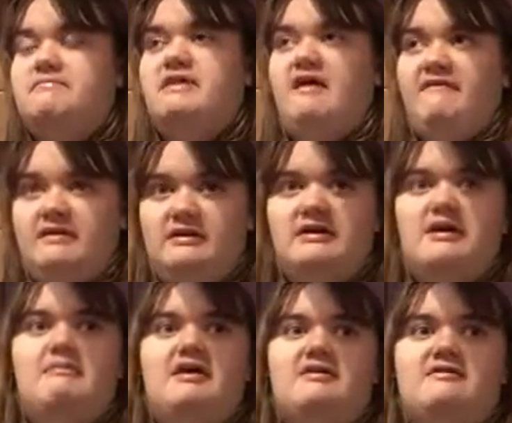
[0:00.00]
definitely
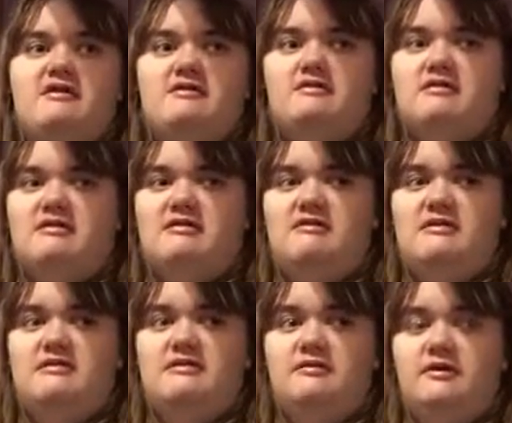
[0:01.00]
a better start to the
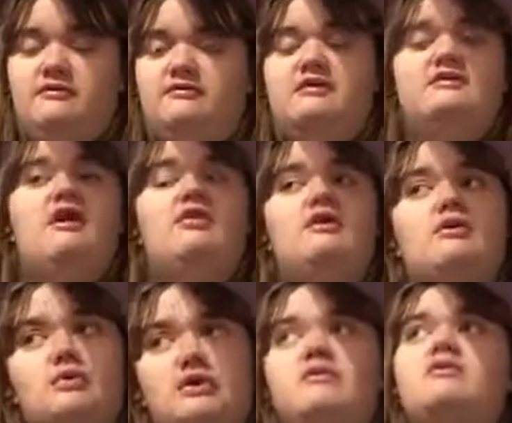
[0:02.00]
series than Rose was, although
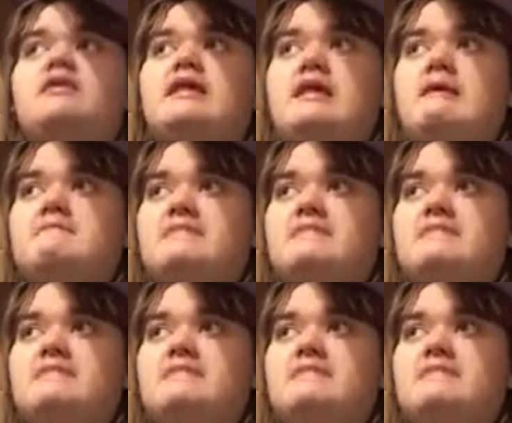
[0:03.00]
Rose